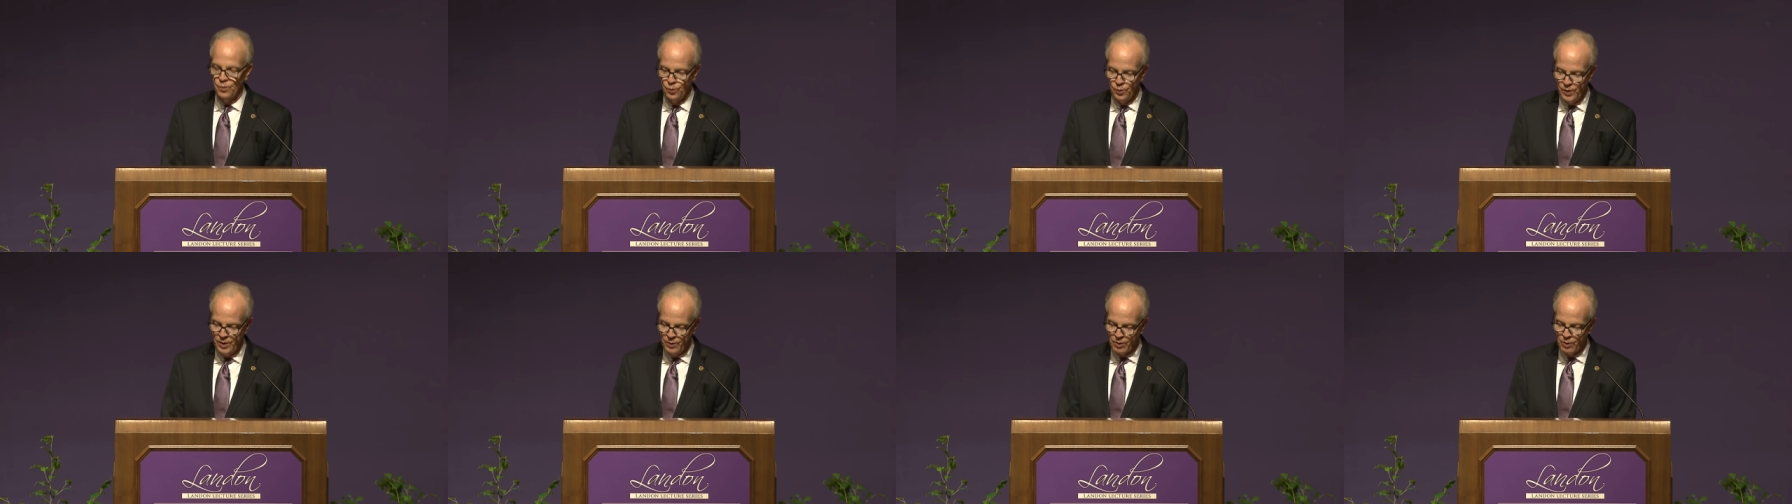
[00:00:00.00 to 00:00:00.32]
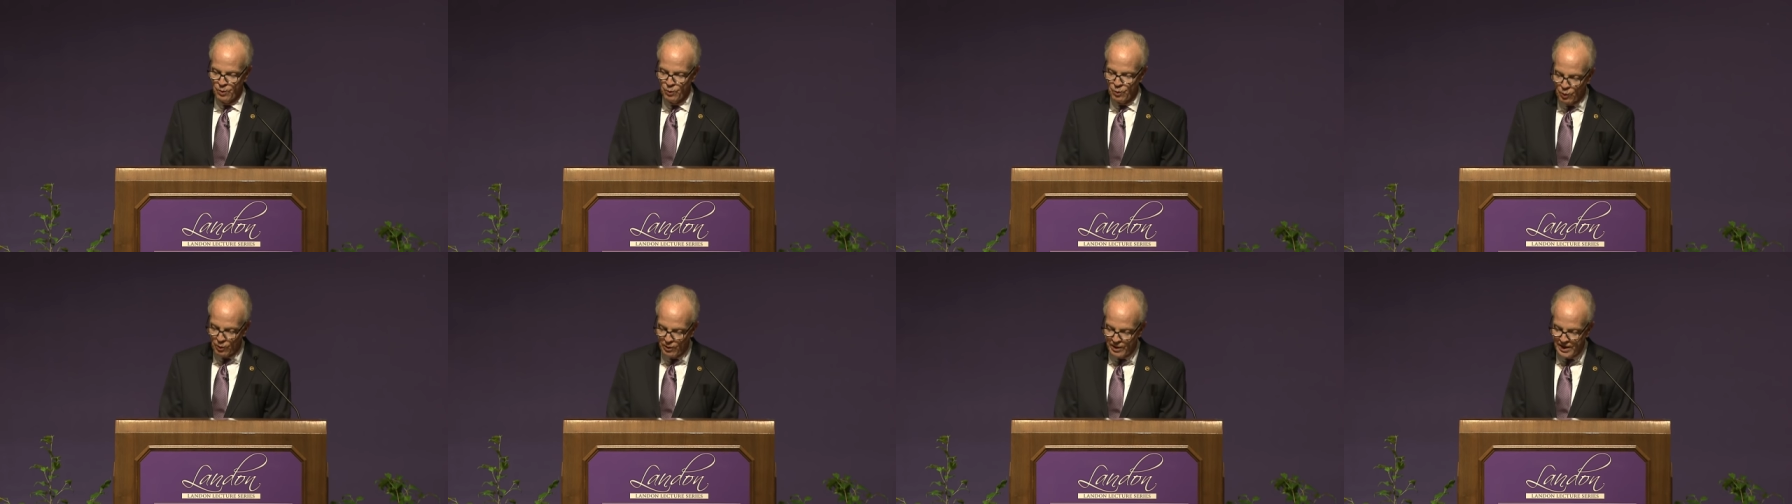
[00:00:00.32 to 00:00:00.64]
We
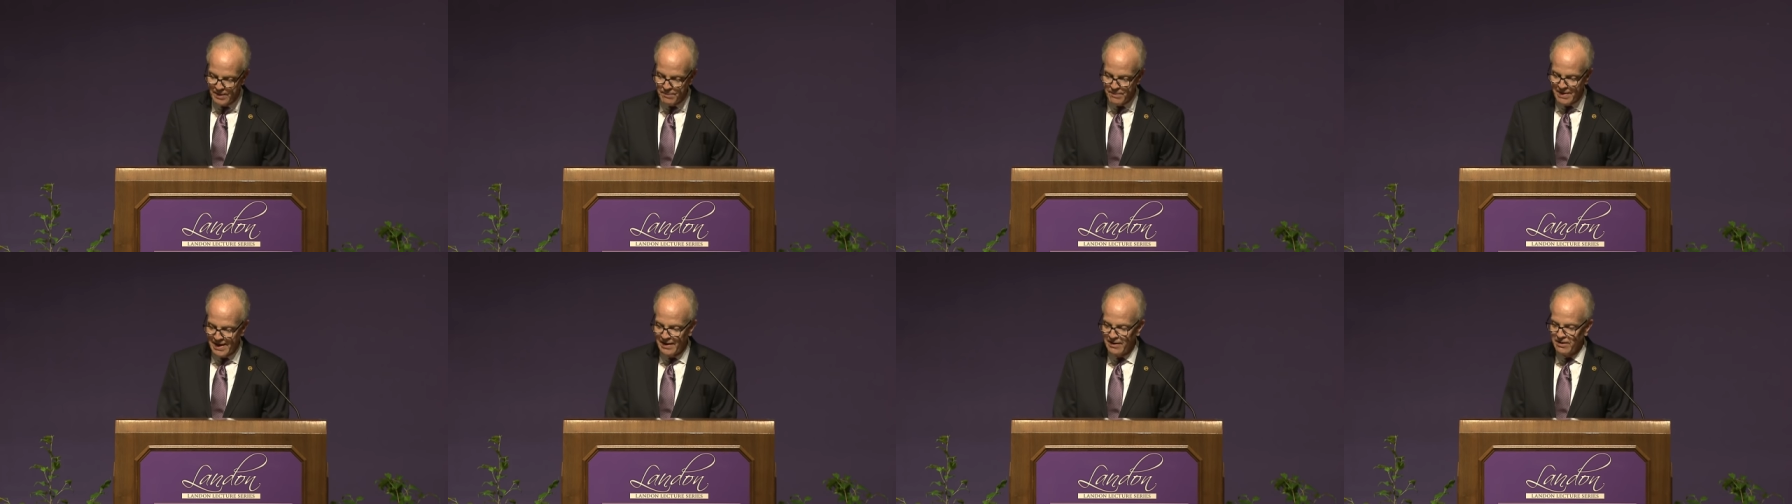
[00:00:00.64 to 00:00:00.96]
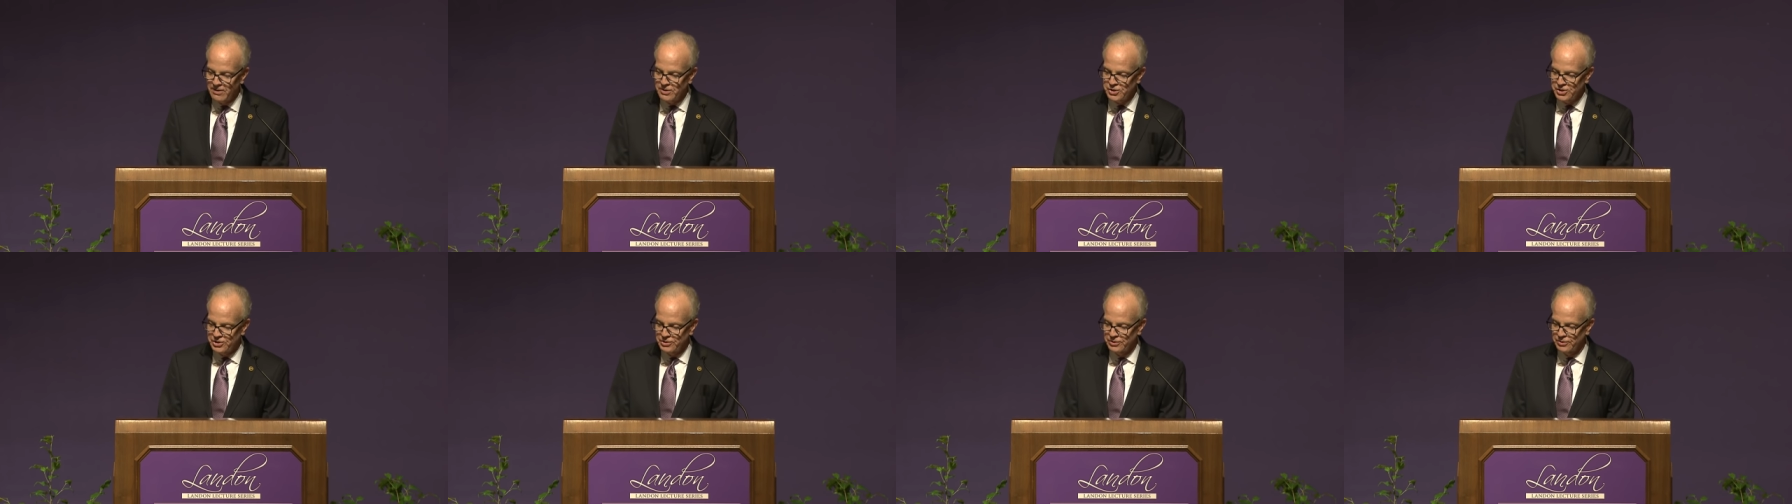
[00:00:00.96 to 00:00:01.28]
were worried about
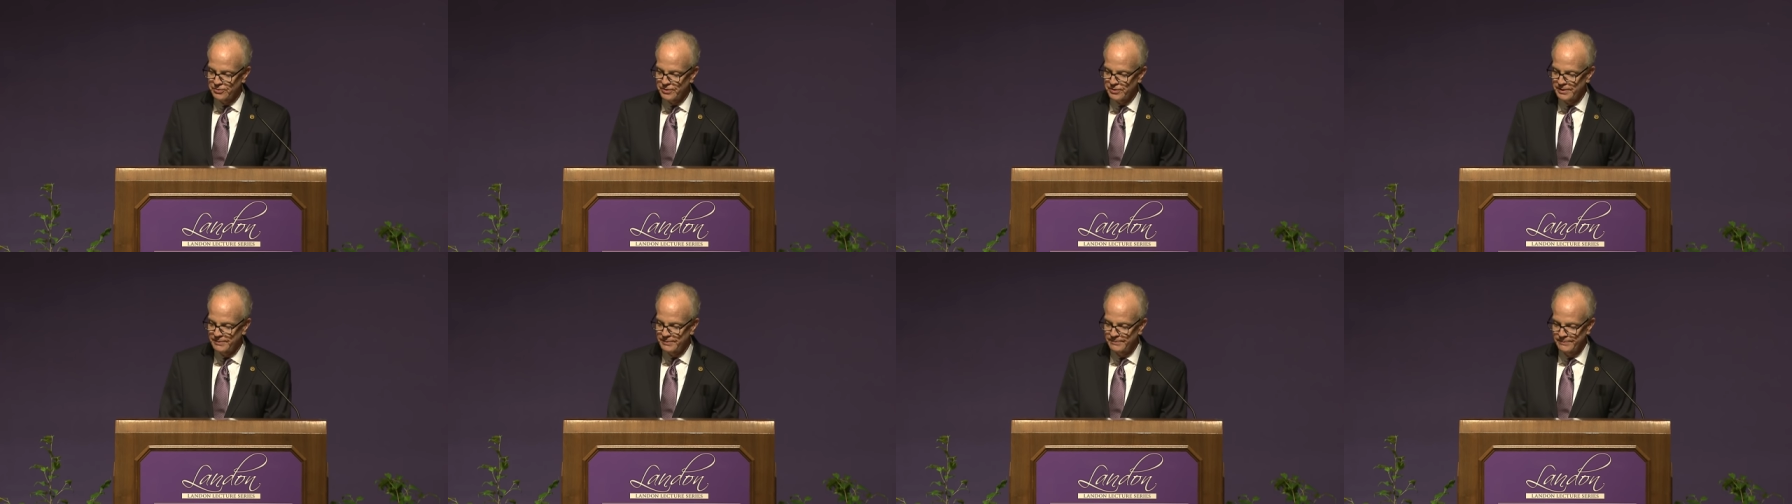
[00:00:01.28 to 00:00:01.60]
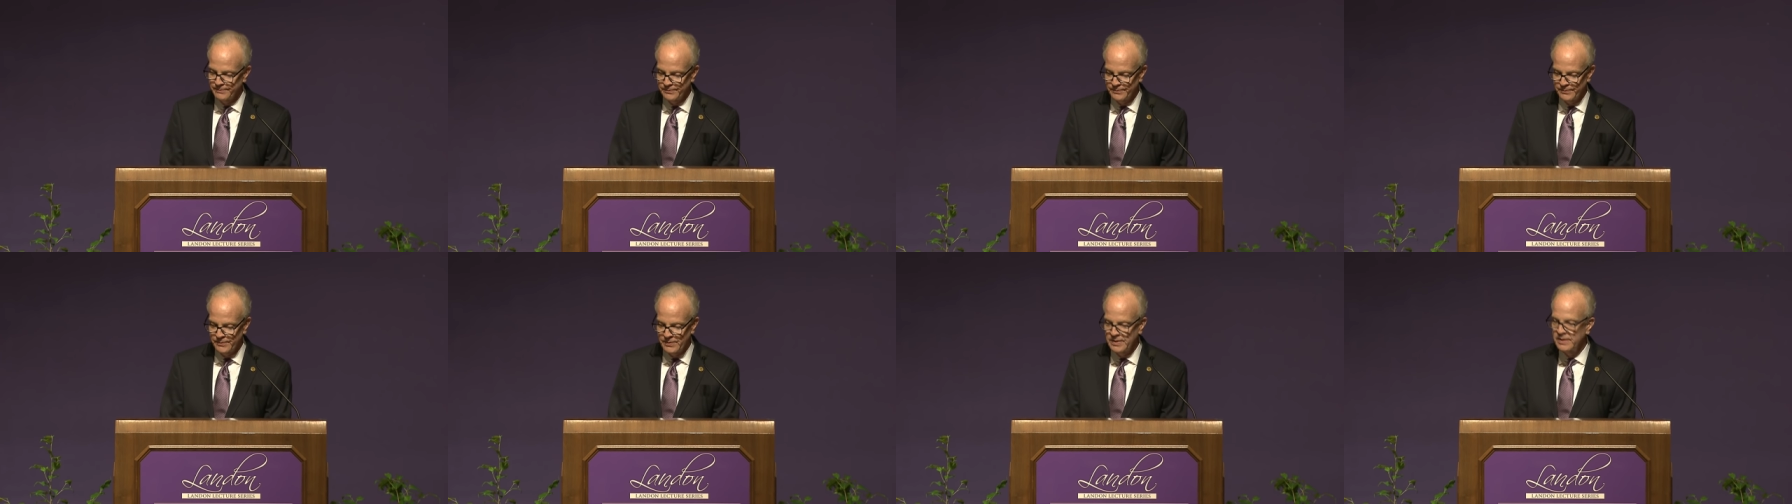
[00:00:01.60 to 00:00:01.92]
our children
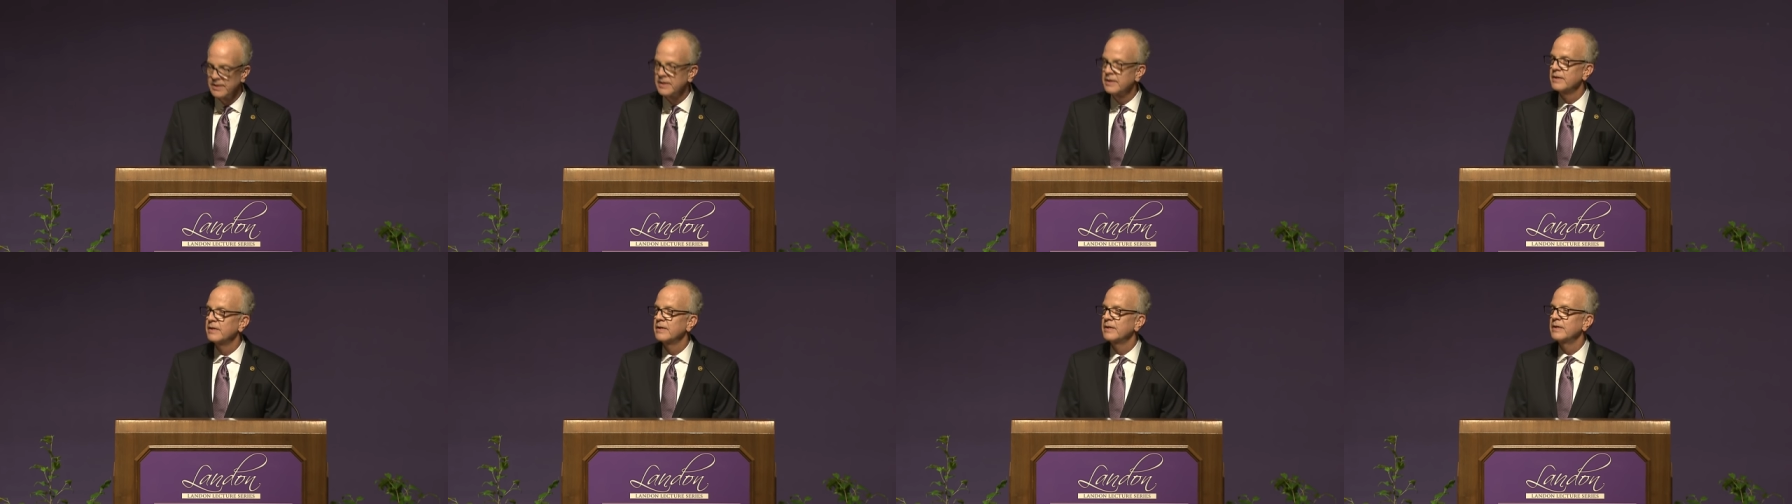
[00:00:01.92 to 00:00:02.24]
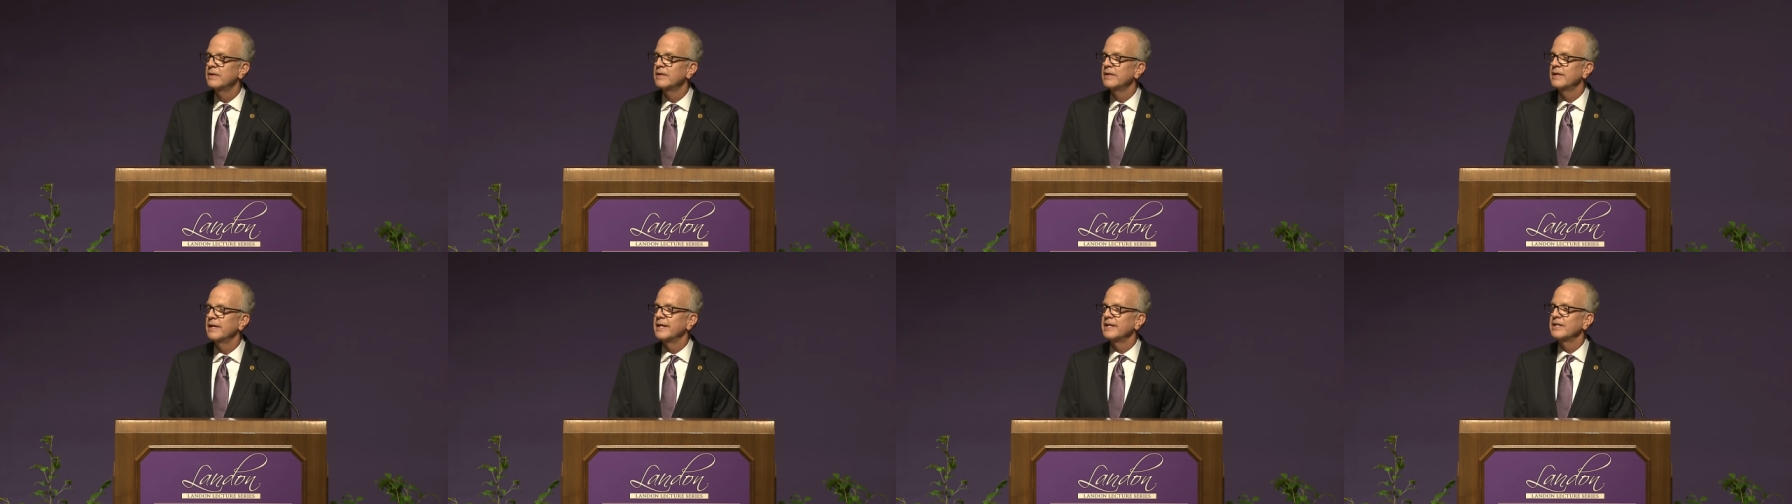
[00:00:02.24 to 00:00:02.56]

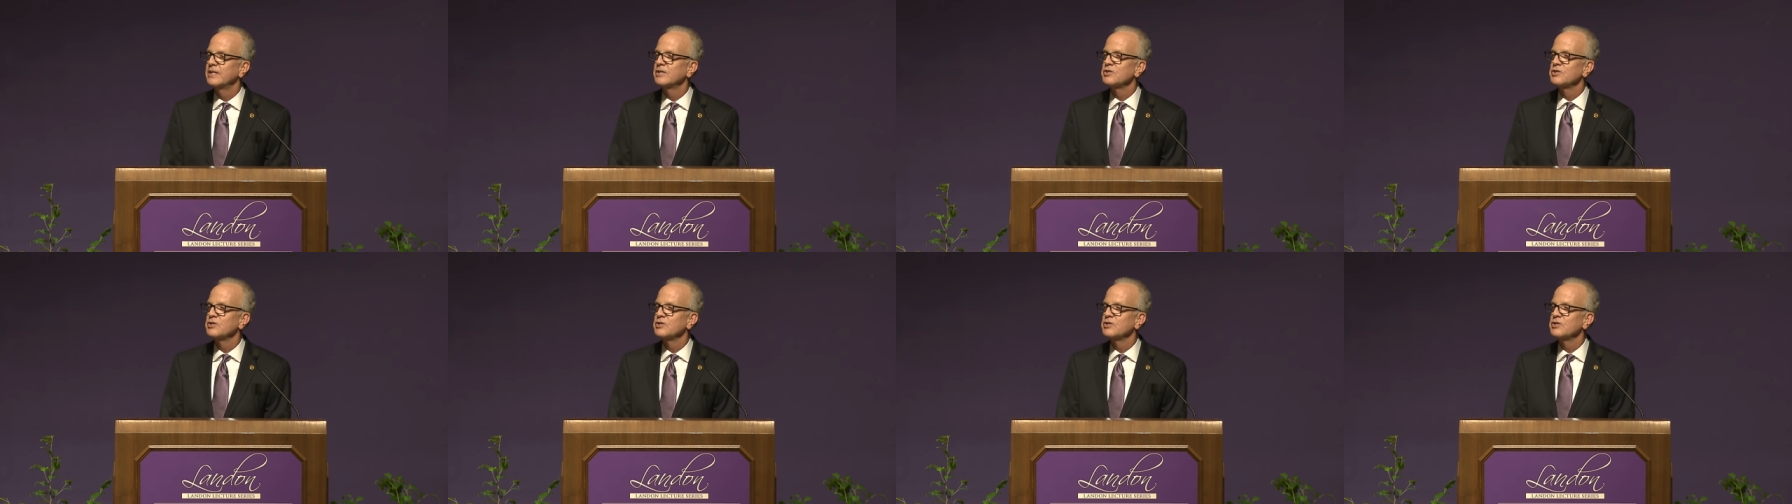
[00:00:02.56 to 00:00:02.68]
and